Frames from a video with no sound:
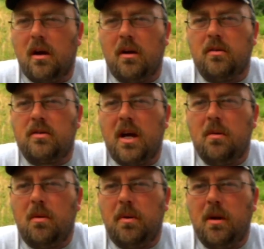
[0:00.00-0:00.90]

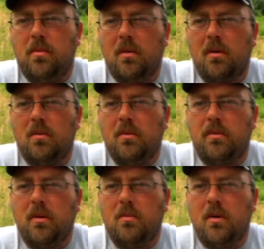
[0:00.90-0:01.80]
Understand what people are going
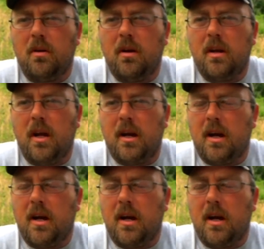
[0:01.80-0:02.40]
through when they're in that